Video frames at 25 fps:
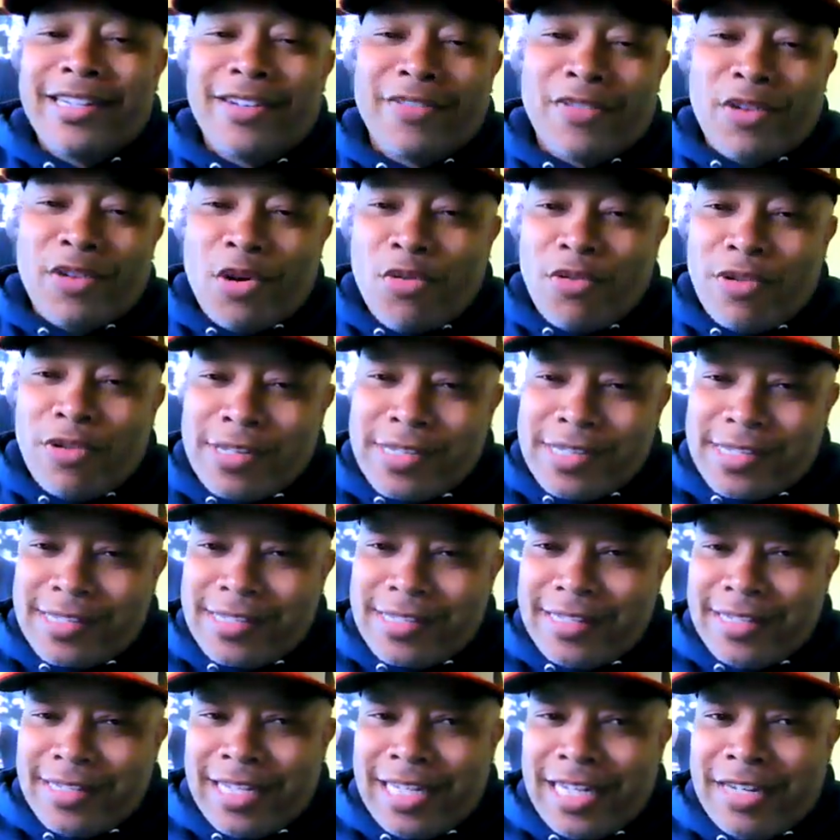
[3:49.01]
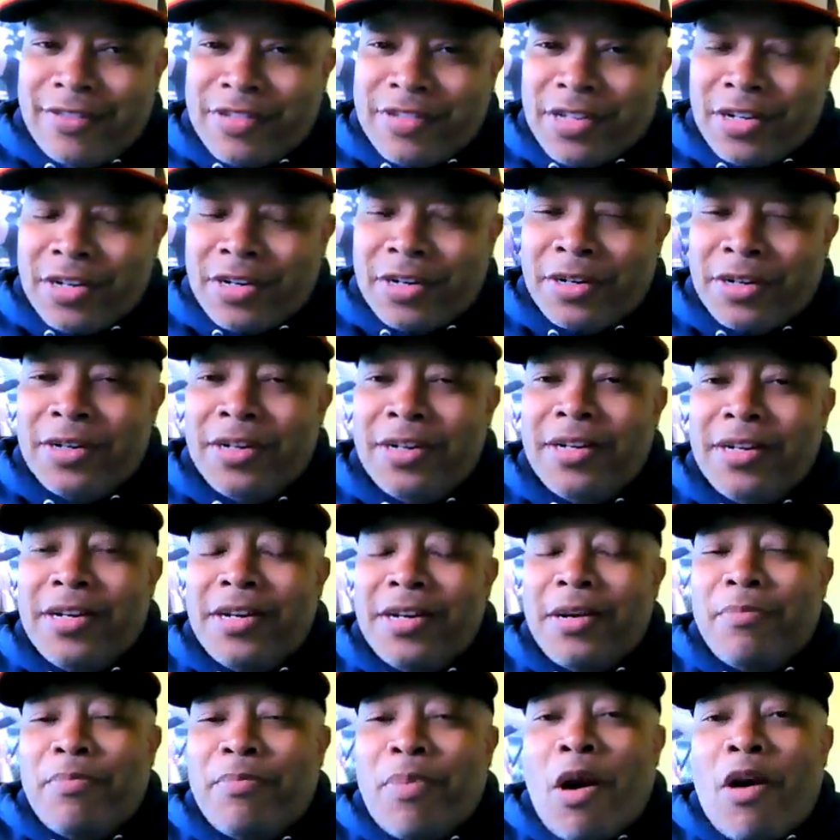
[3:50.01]
of course, leaves her
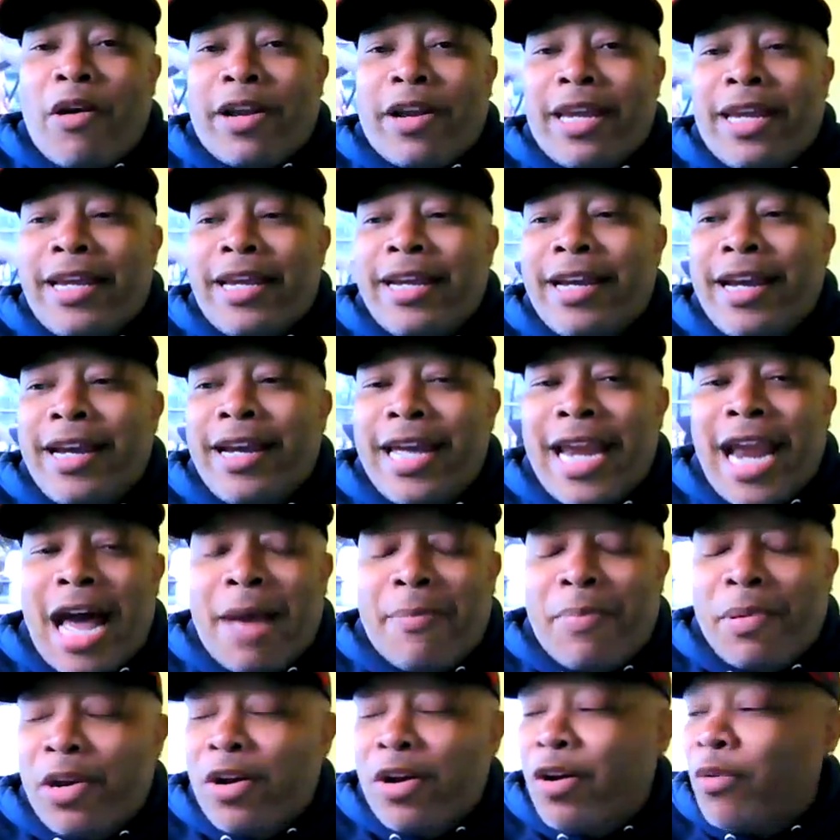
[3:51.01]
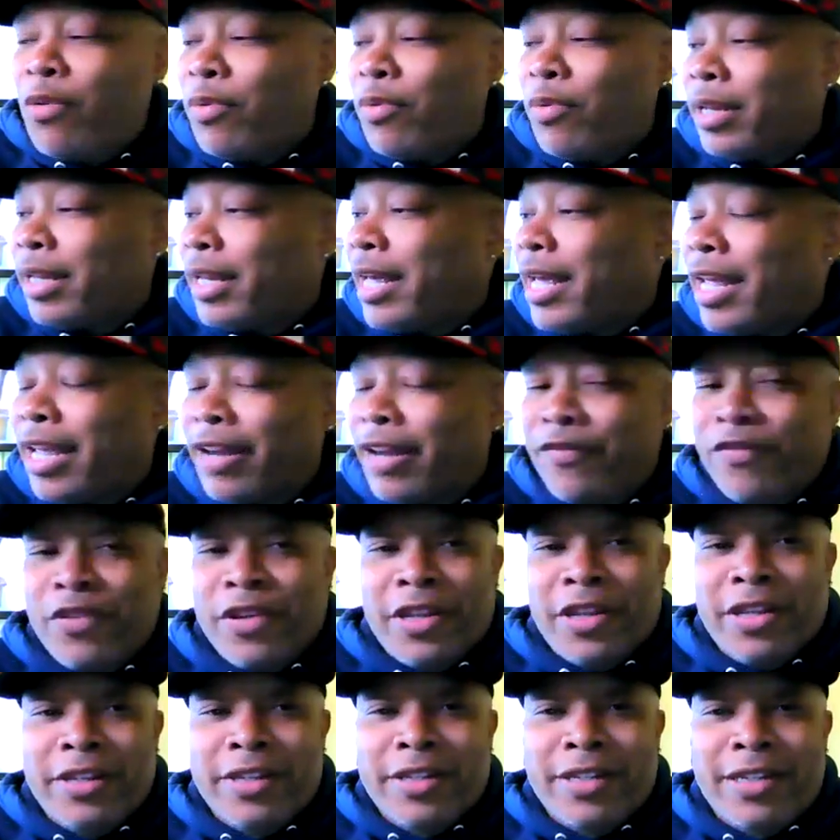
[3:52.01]
barking and hopping on one leg for
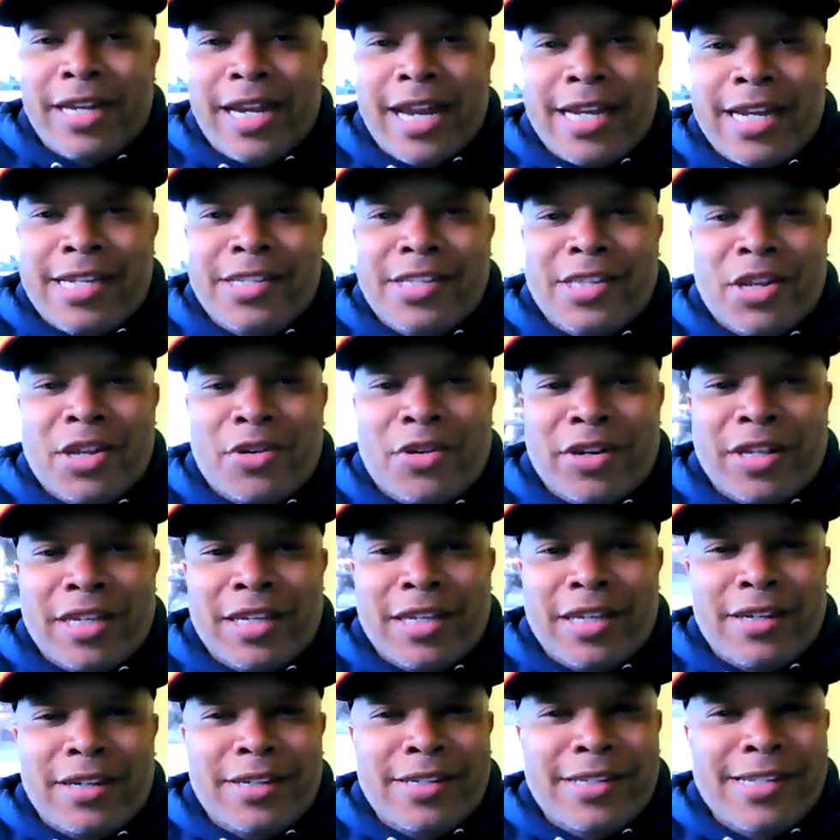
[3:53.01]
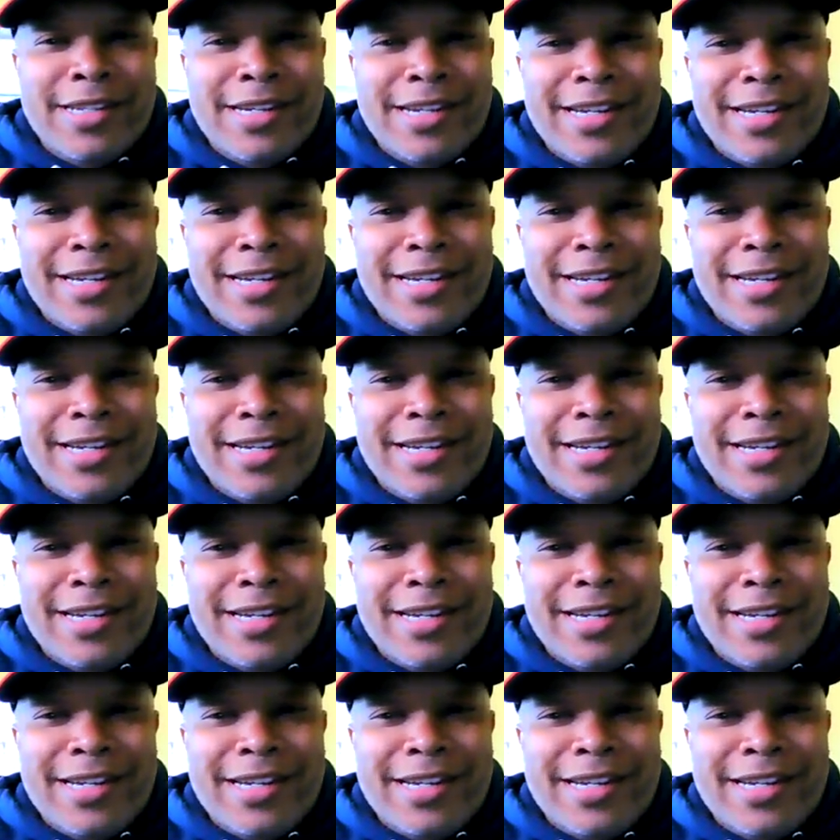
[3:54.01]
the next 30 years,